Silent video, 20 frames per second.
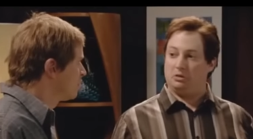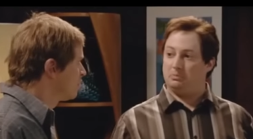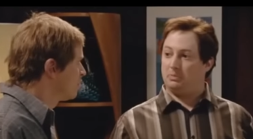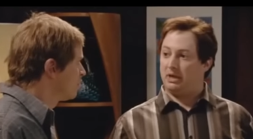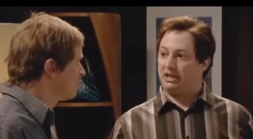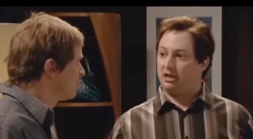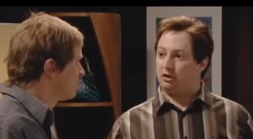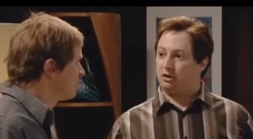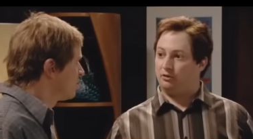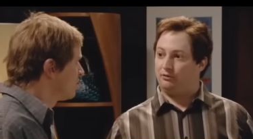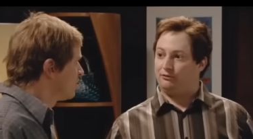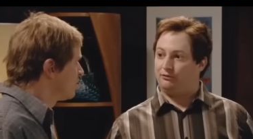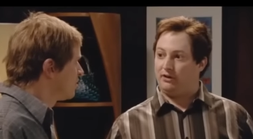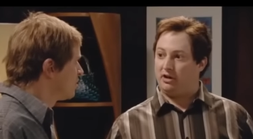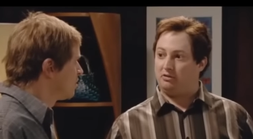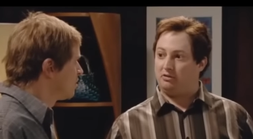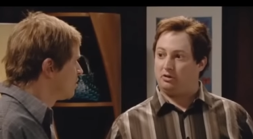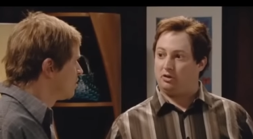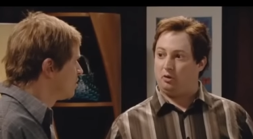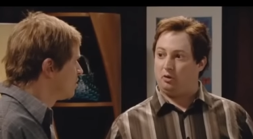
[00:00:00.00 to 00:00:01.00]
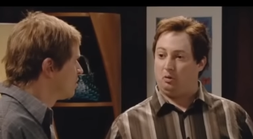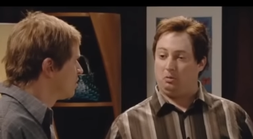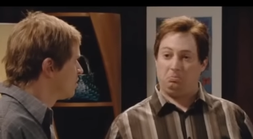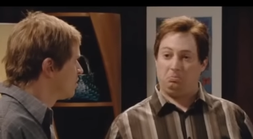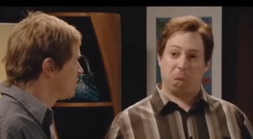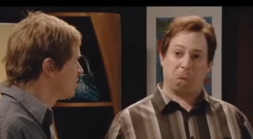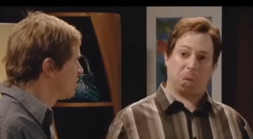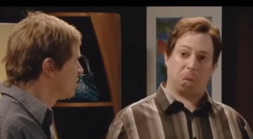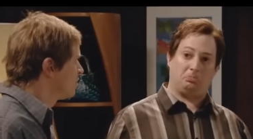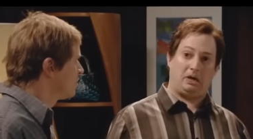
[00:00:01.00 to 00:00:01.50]
Speaker 1: you make a good phone
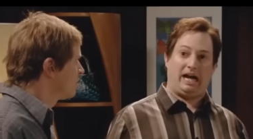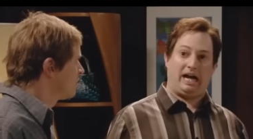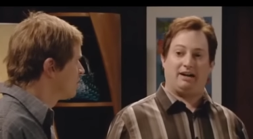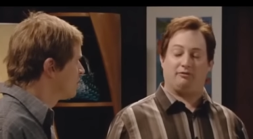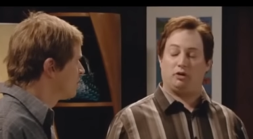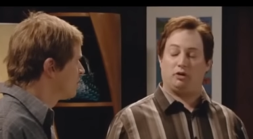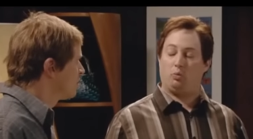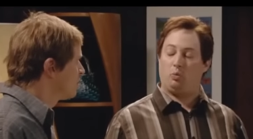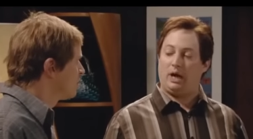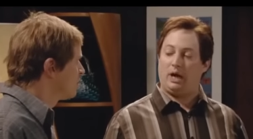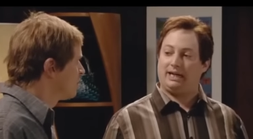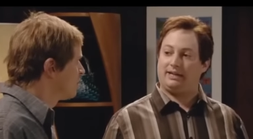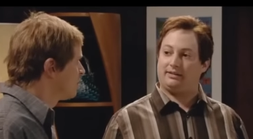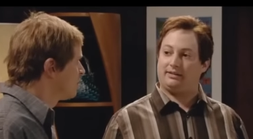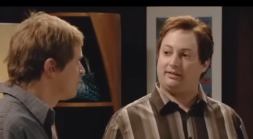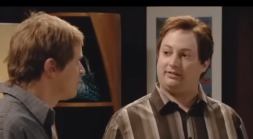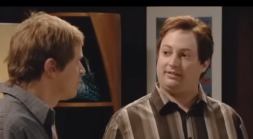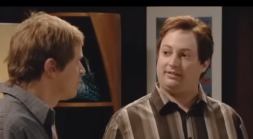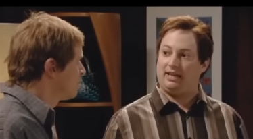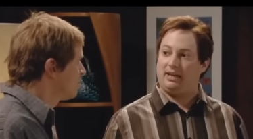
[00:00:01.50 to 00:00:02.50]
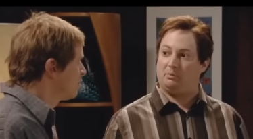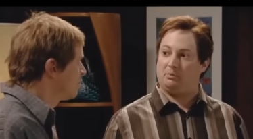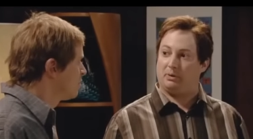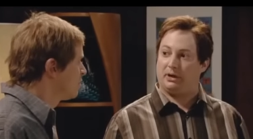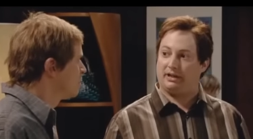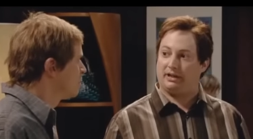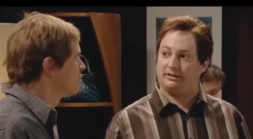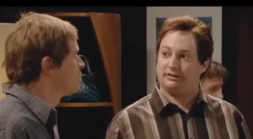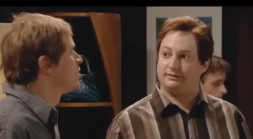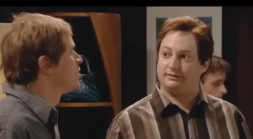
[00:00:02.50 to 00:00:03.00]
call, have a wank to
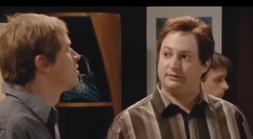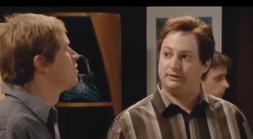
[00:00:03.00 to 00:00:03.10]
celebrate.